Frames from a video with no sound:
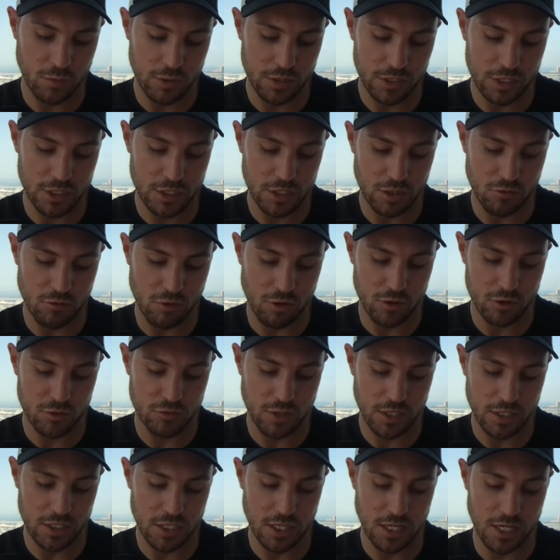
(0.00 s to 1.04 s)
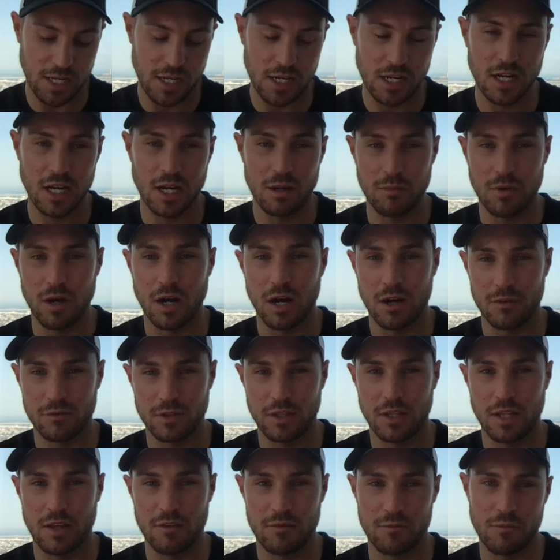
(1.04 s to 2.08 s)
which is the gross rental income after
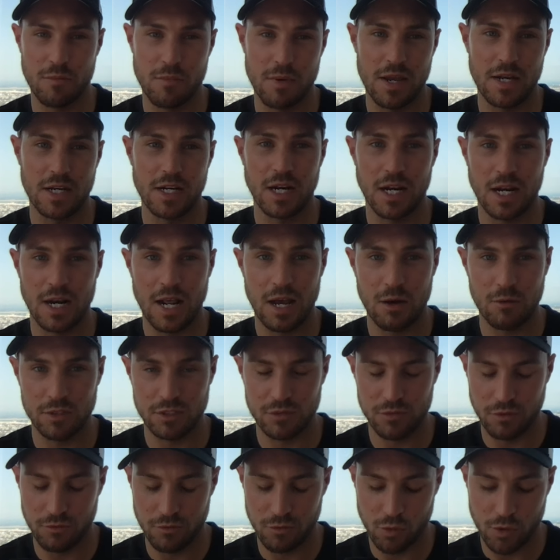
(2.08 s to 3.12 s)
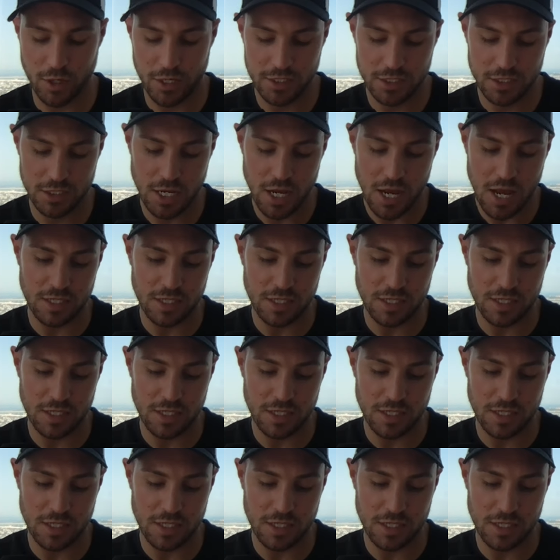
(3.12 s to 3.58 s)
they've made an allowance for voids.